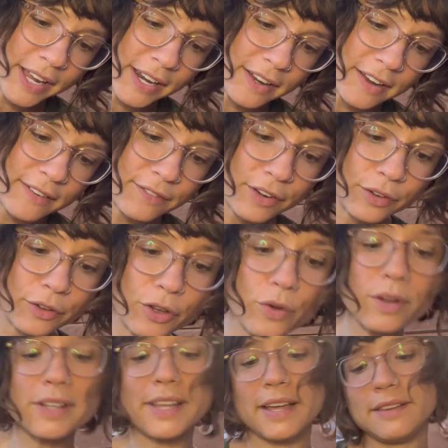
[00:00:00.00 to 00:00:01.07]
any of your
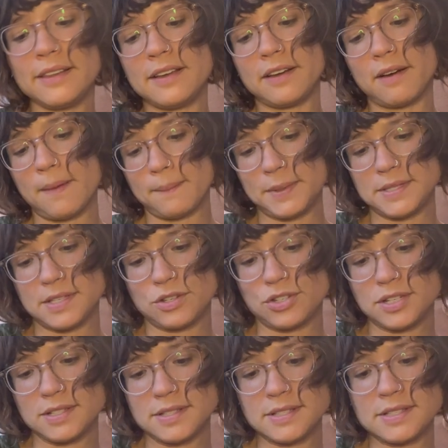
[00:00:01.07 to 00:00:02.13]
ukulele
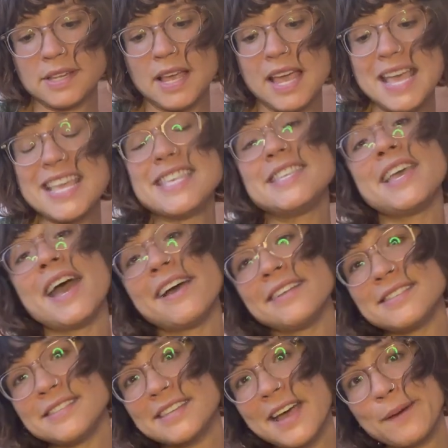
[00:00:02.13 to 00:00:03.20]
compositions?
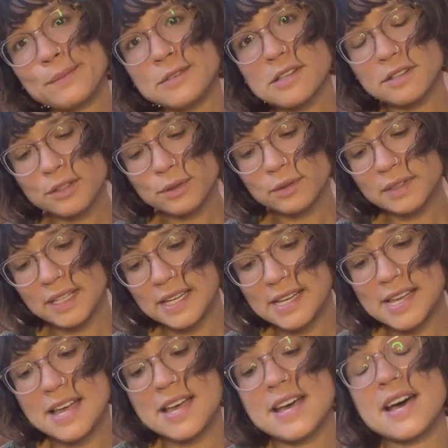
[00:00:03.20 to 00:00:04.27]
Yes,
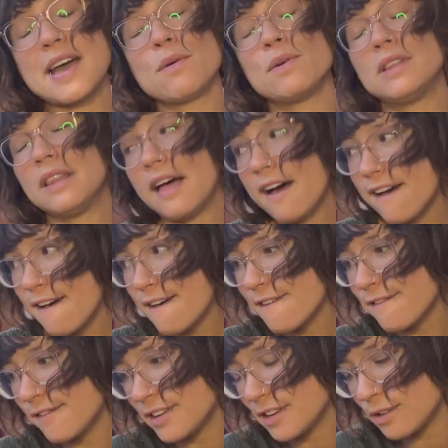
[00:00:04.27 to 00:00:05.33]
absolutely. I would
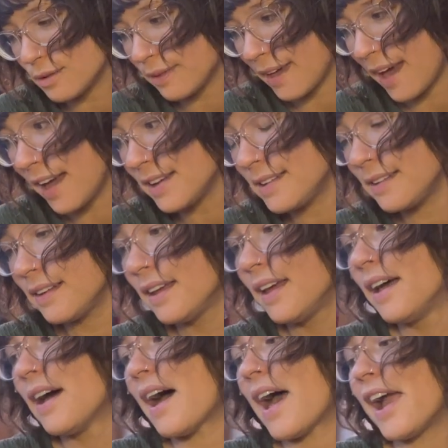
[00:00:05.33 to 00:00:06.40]
love to do that.
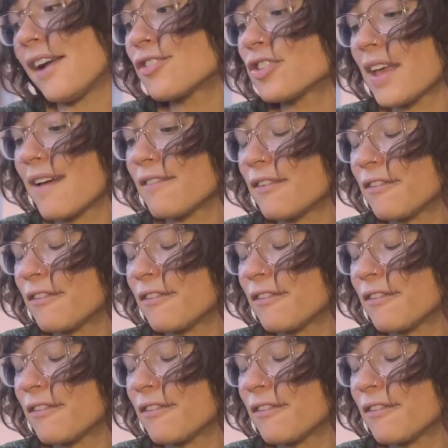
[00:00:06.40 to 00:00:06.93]
I actually have a